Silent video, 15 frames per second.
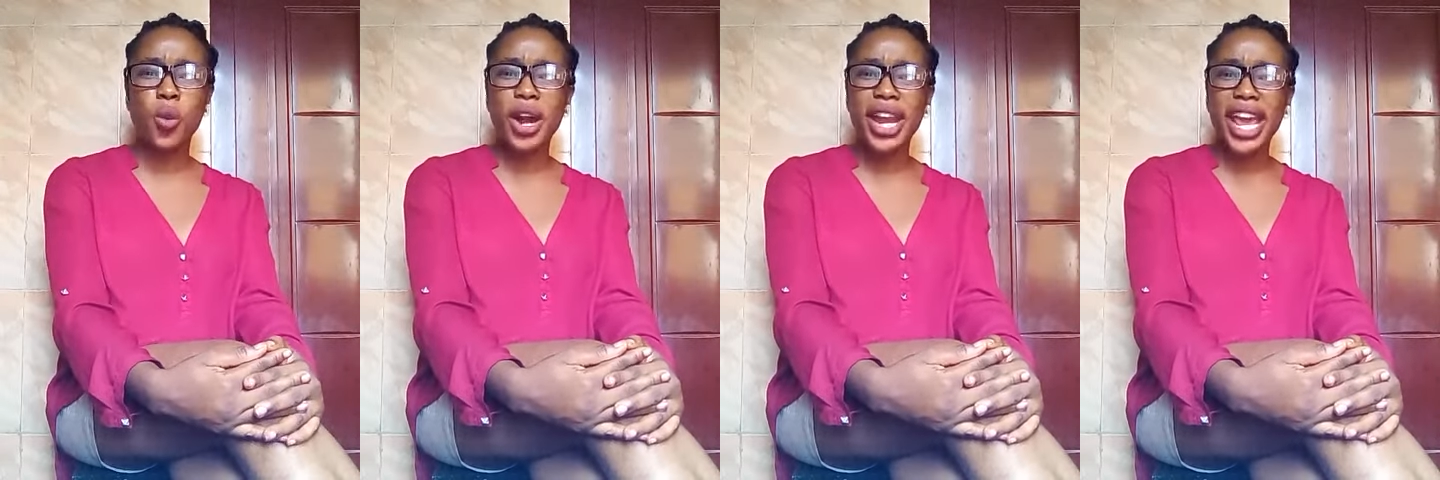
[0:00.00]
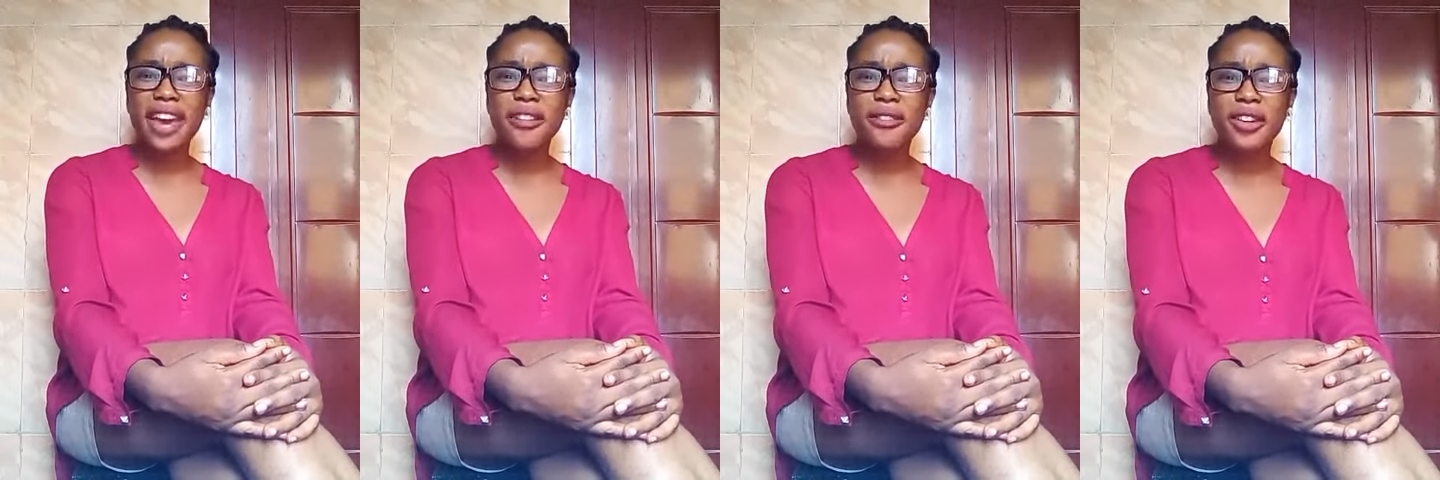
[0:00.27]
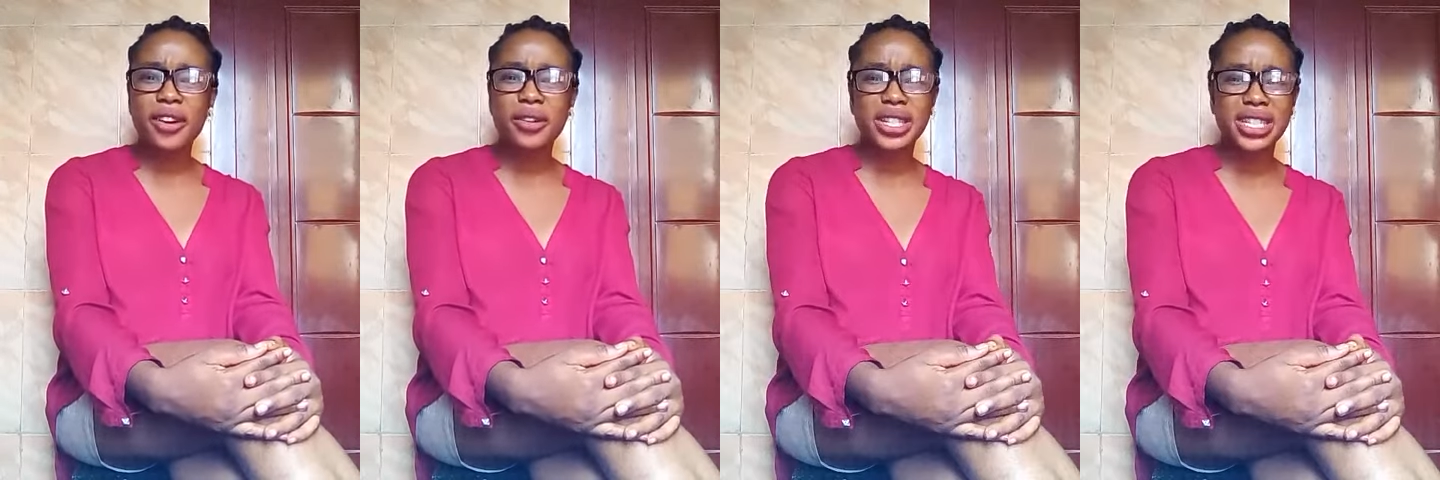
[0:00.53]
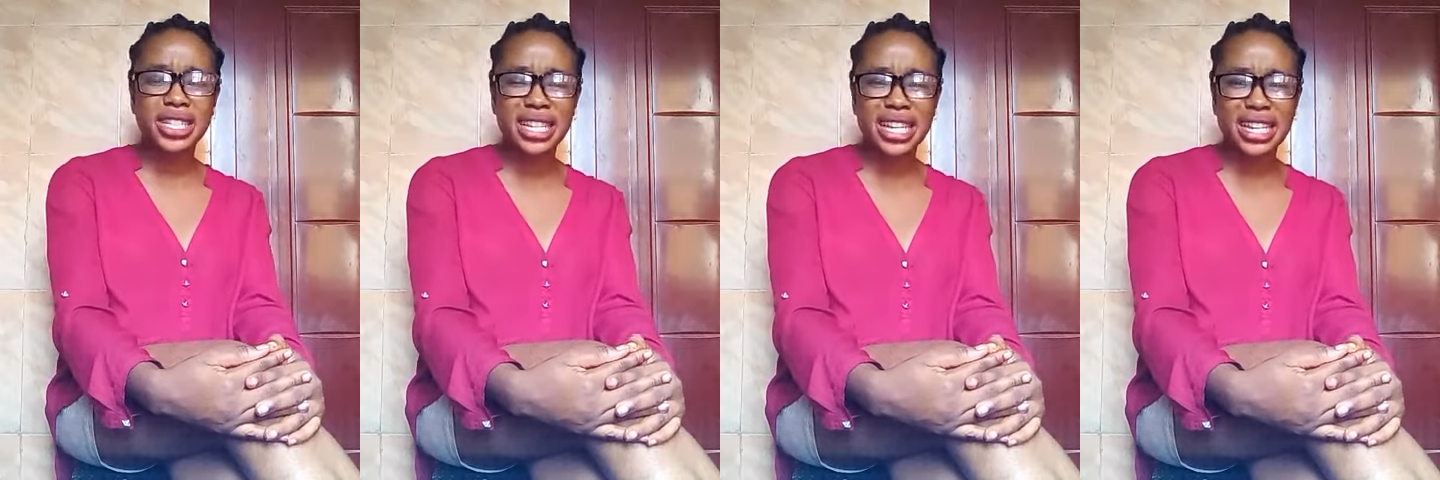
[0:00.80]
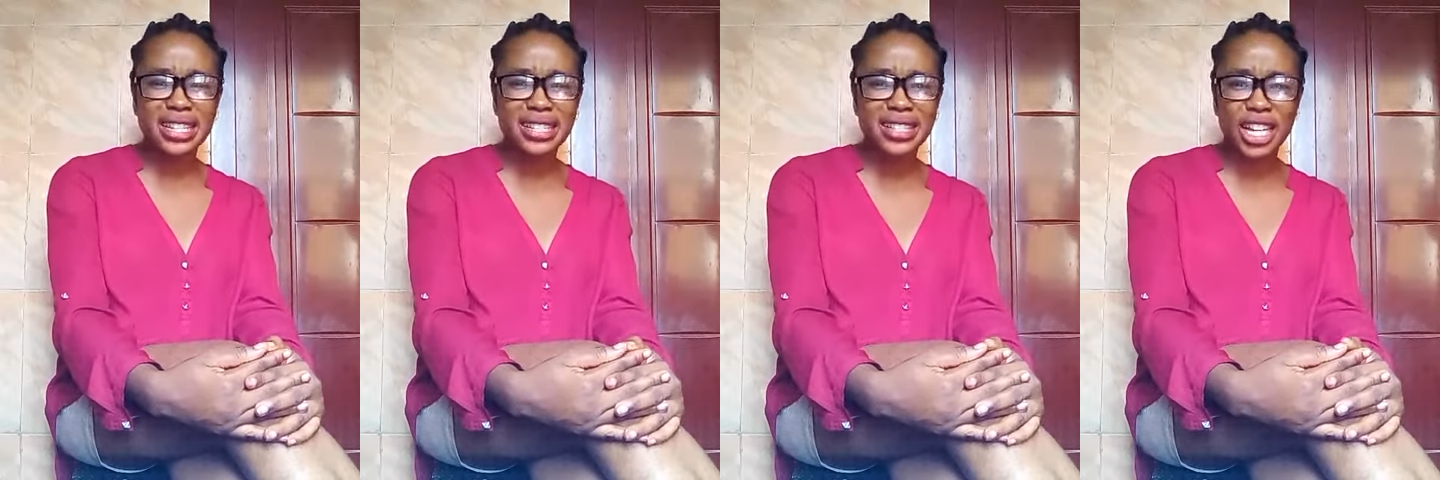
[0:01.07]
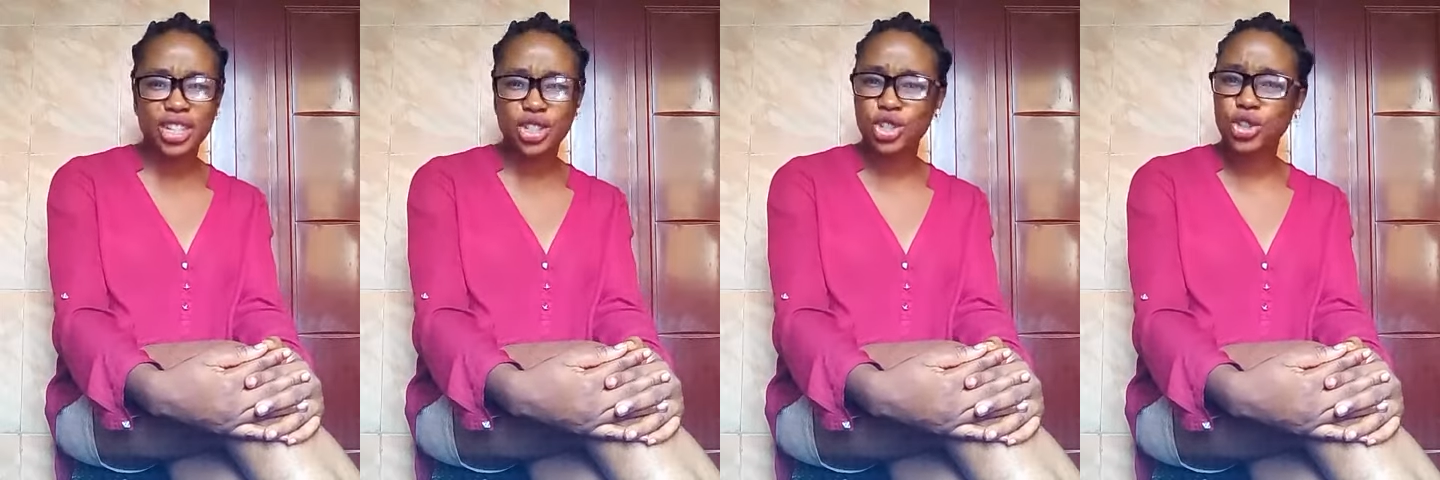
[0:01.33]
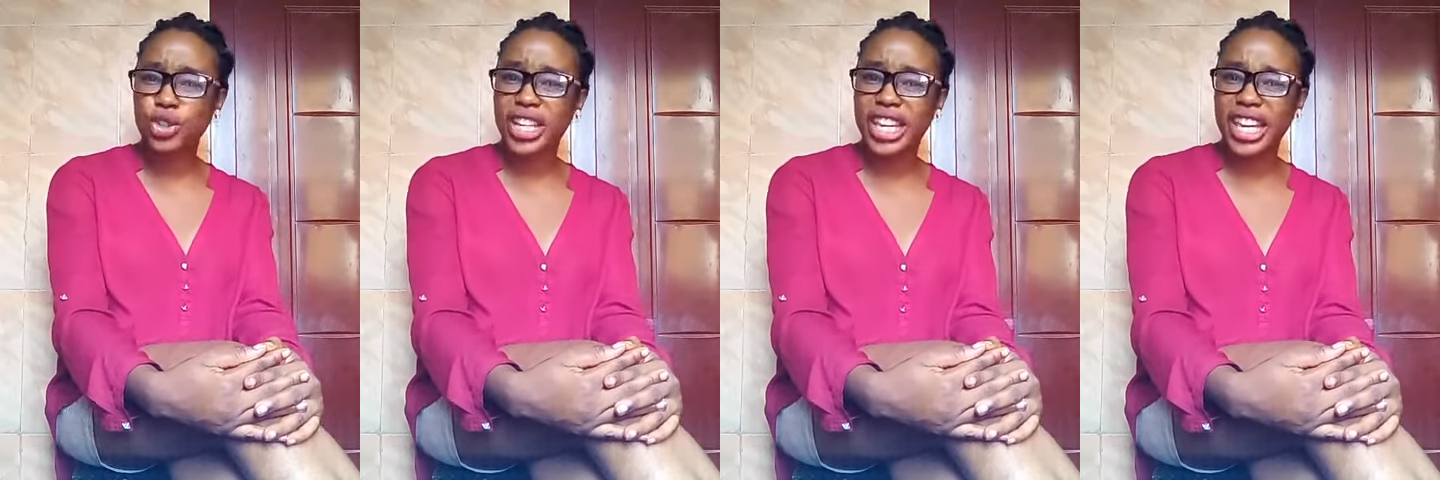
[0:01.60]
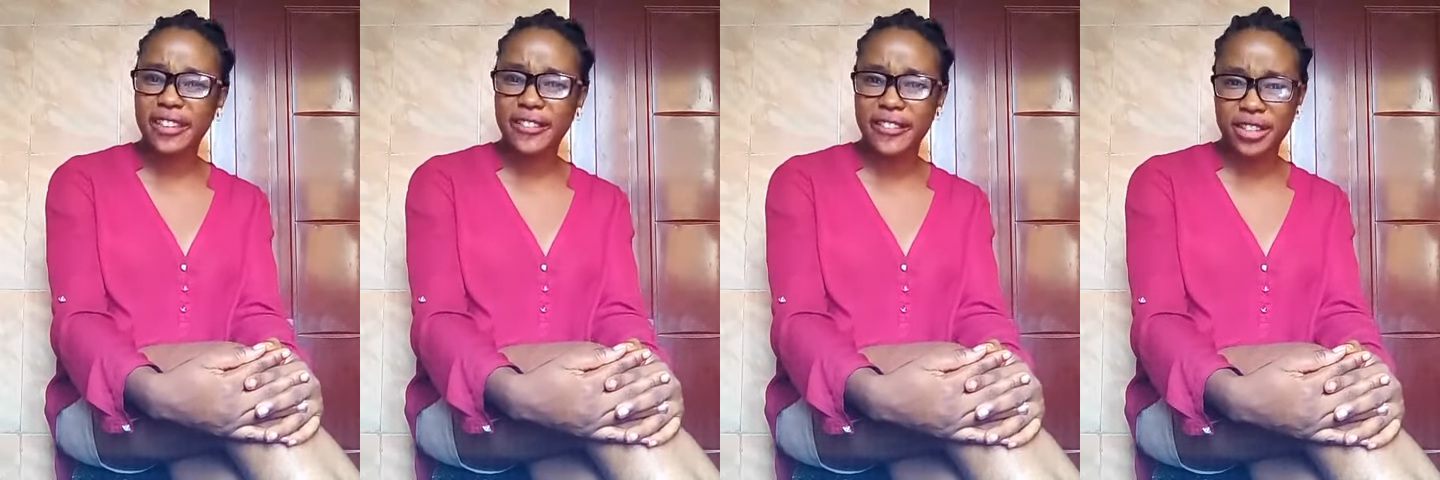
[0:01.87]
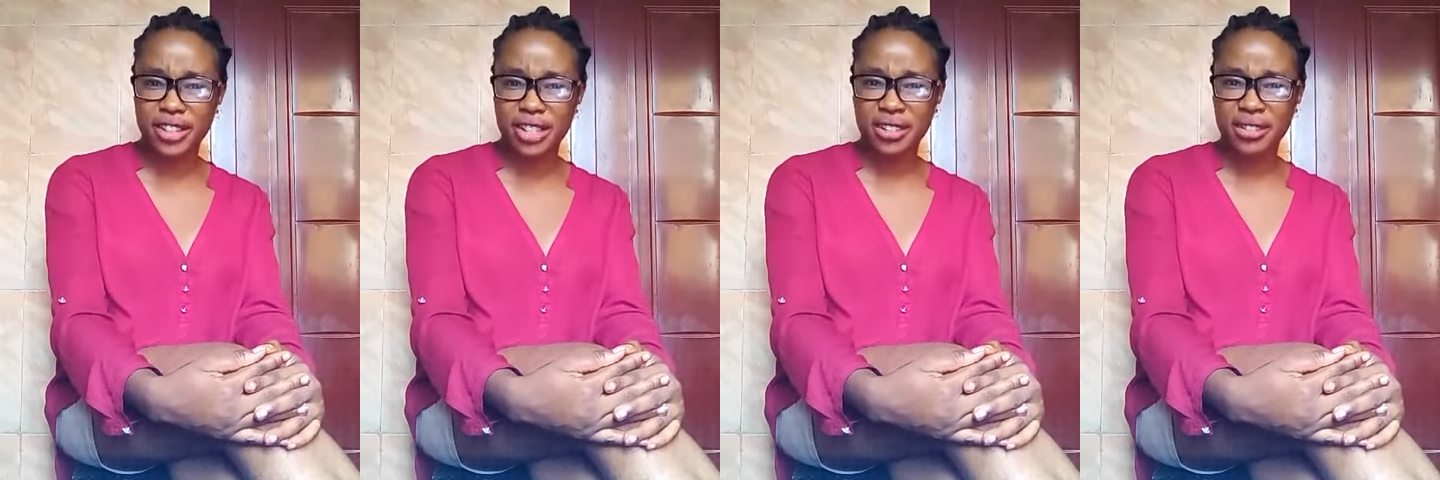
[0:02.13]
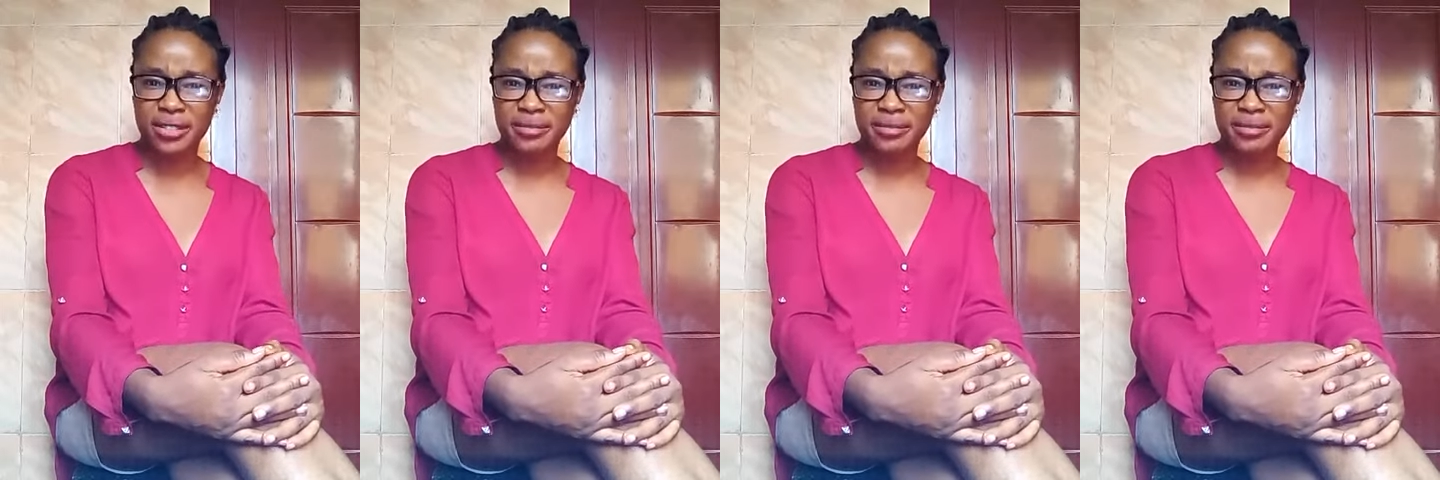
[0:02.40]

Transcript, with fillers: whatever it is that you're given.